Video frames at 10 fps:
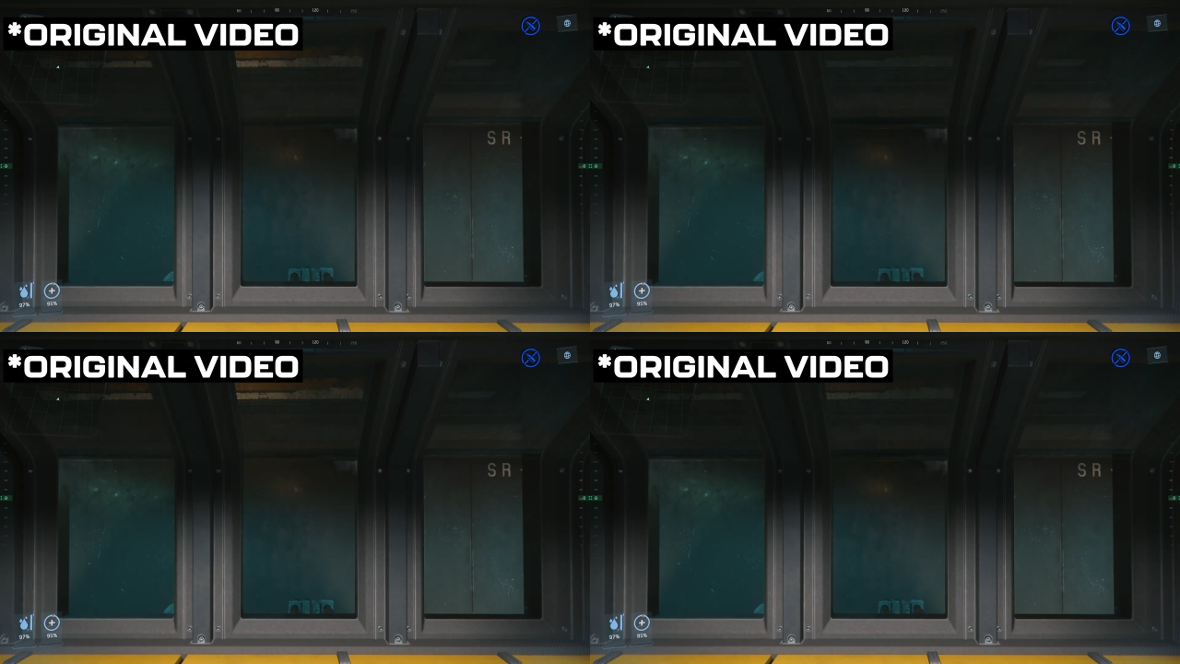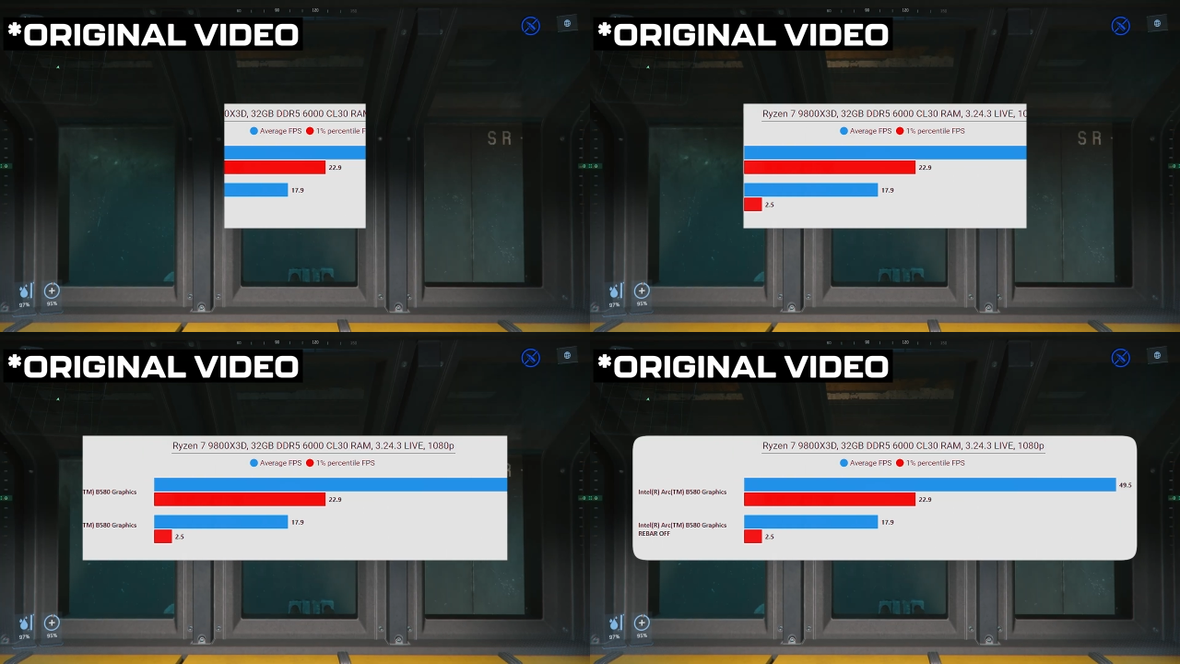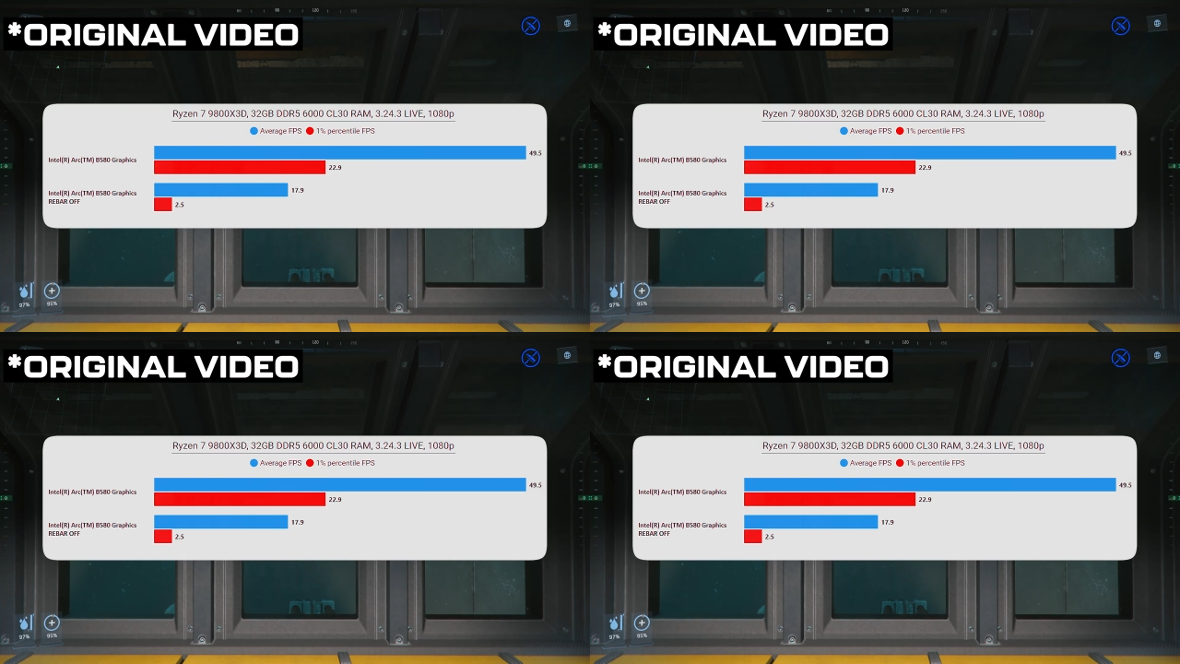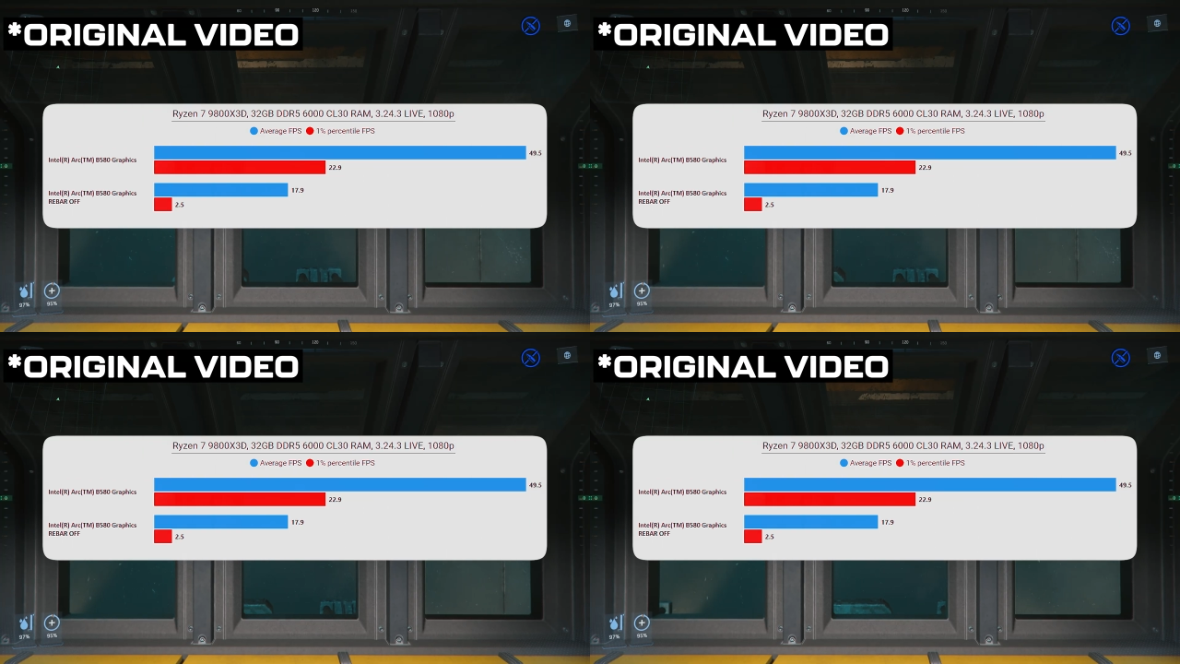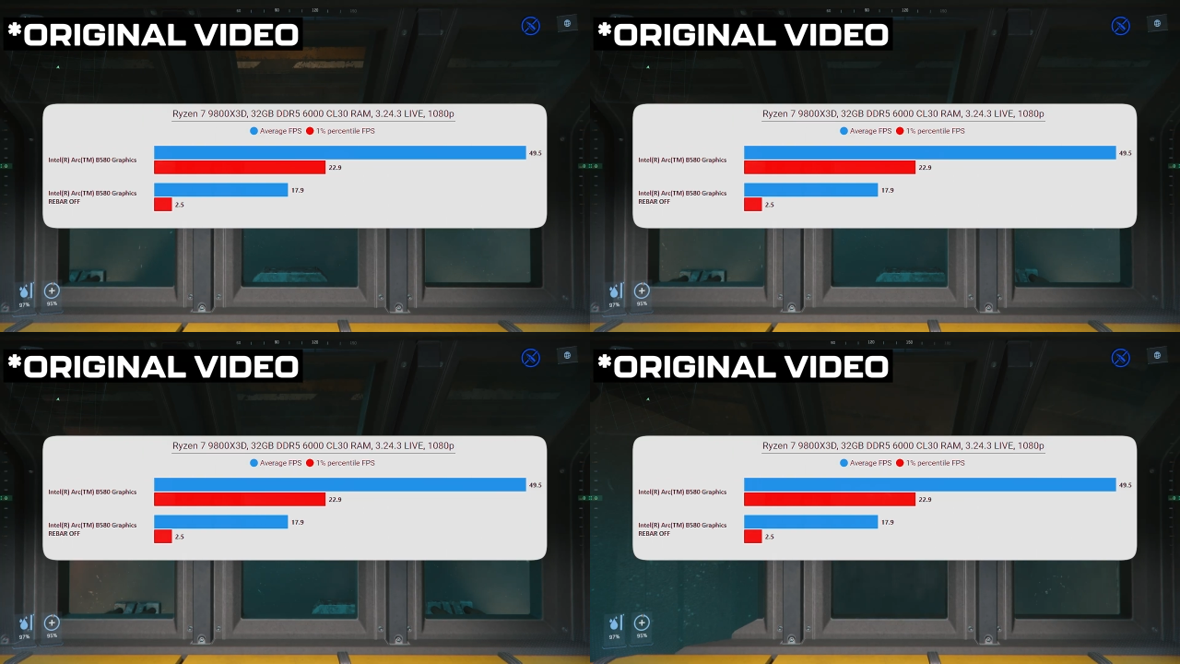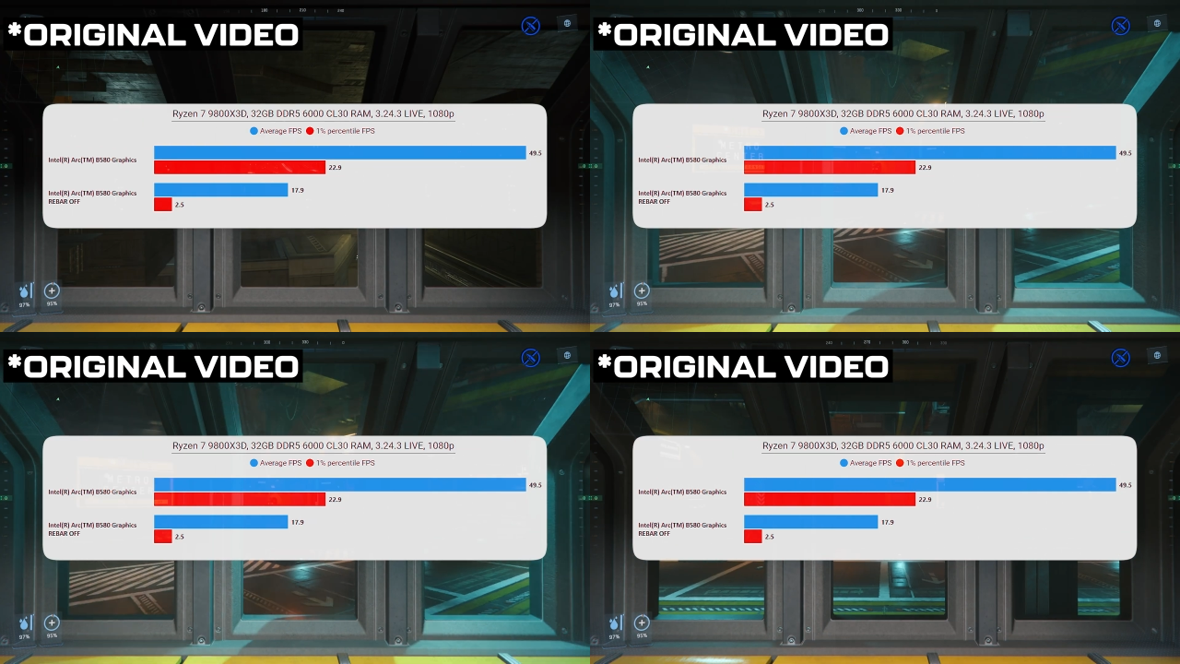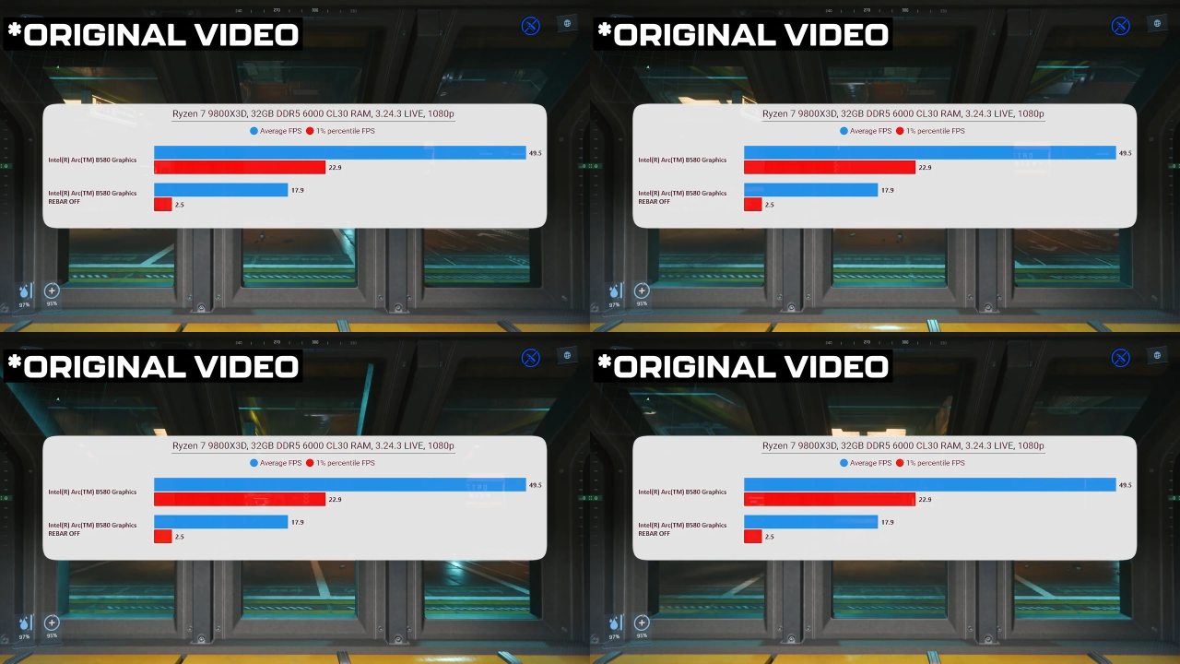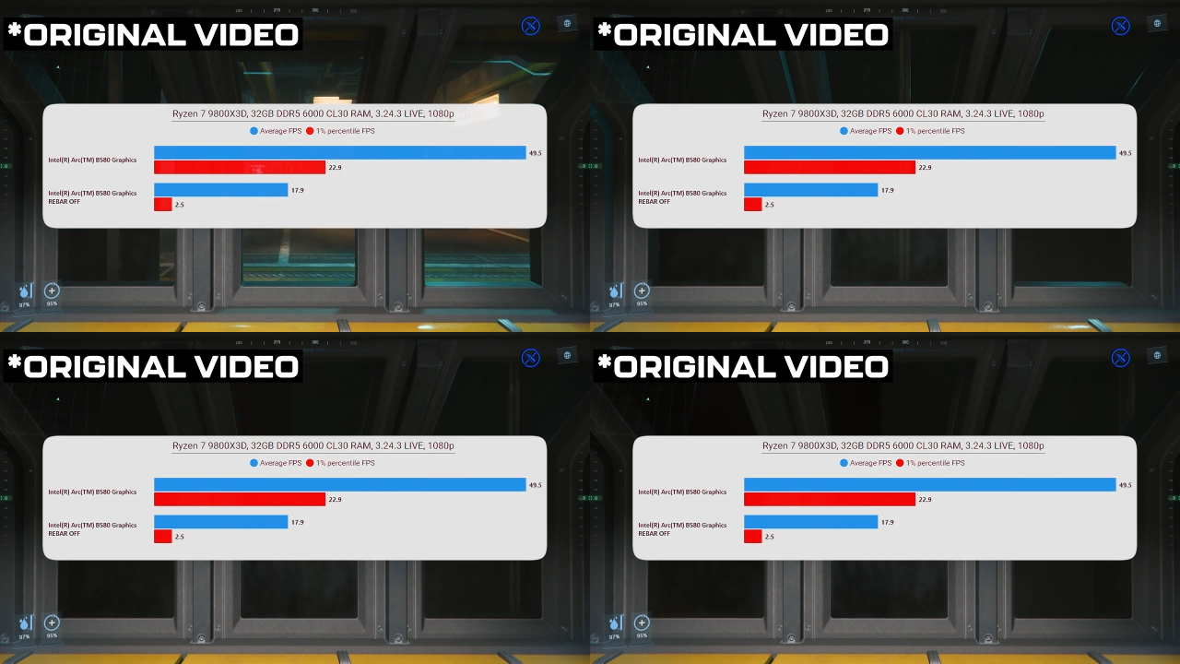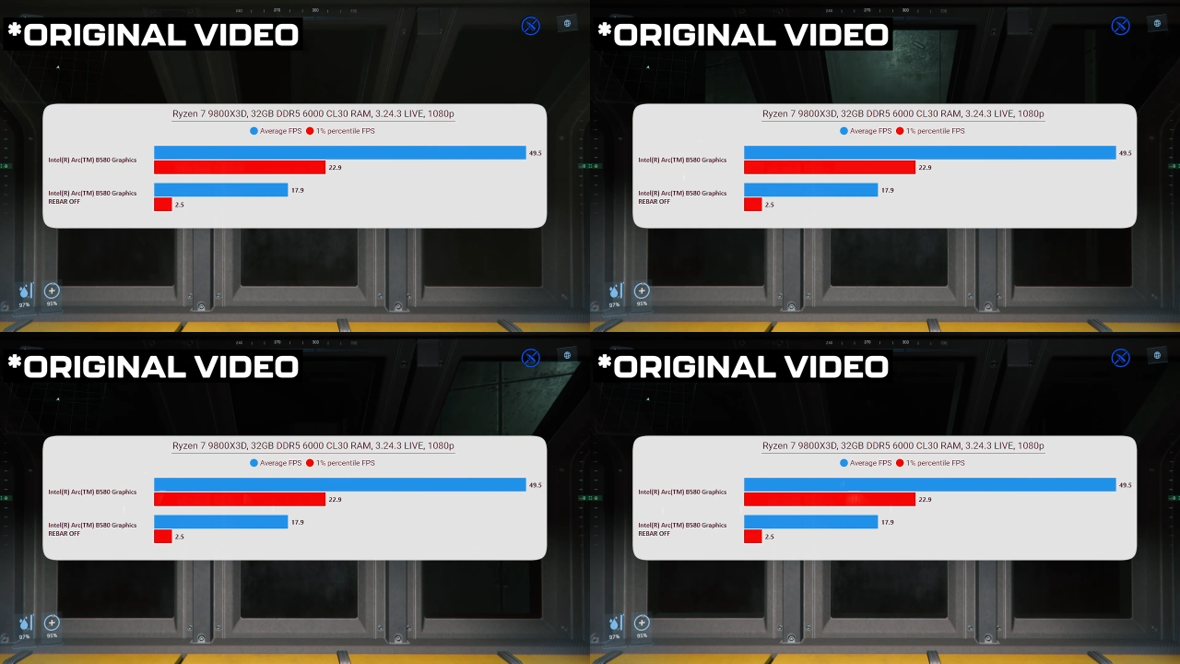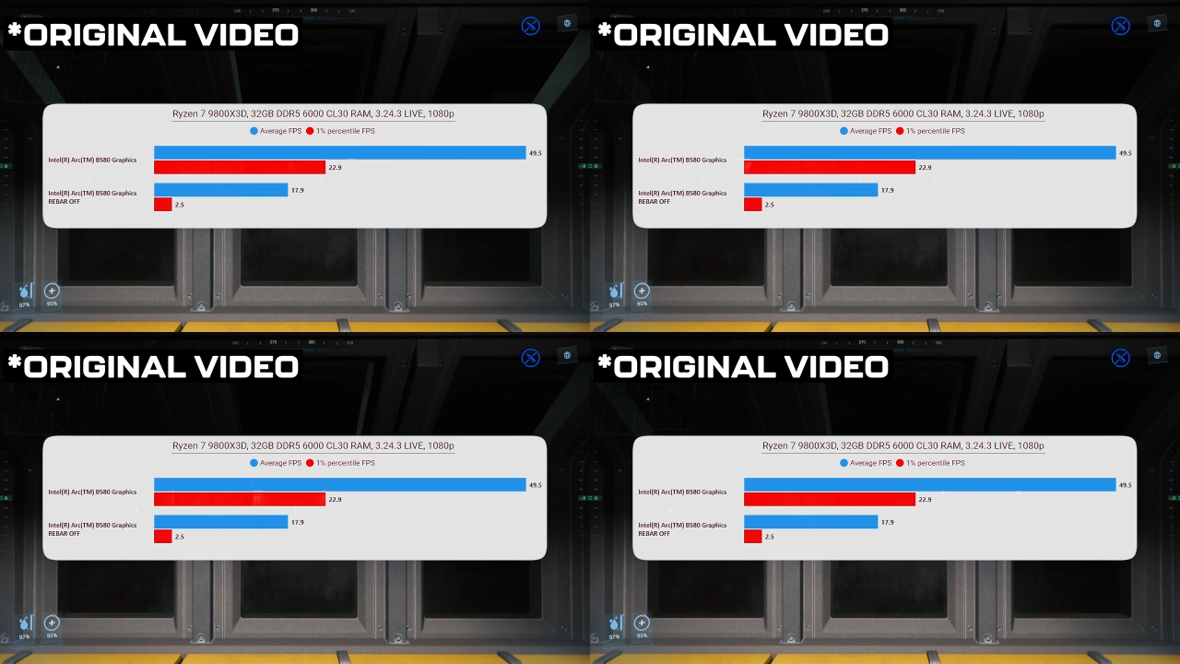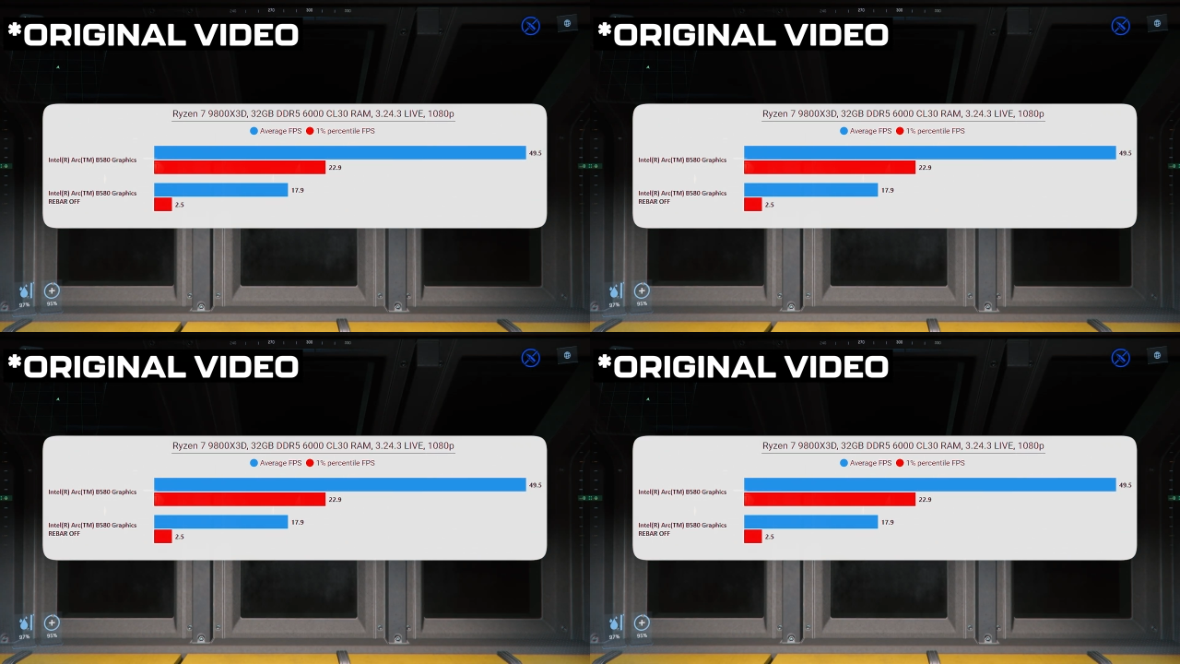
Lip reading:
No face is visible, so there are no lips to read.